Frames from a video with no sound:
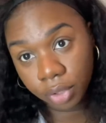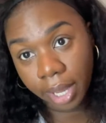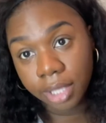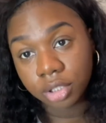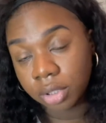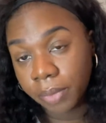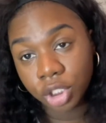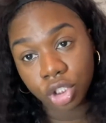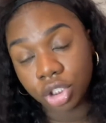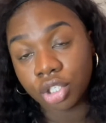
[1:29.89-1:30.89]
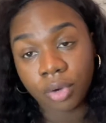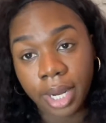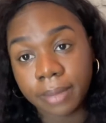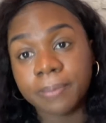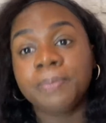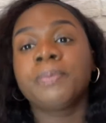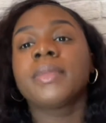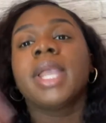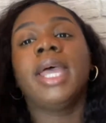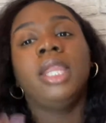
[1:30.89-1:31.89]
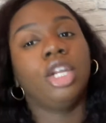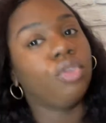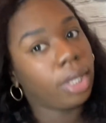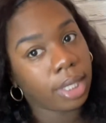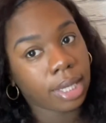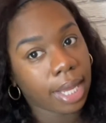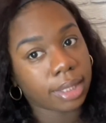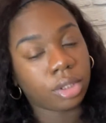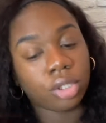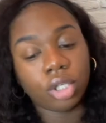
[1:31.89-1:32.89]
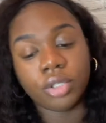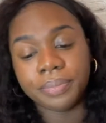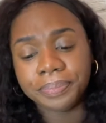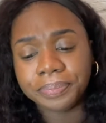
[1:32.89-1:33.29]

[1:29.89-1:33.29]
your answers to make sure it's correct, and then you hit next. So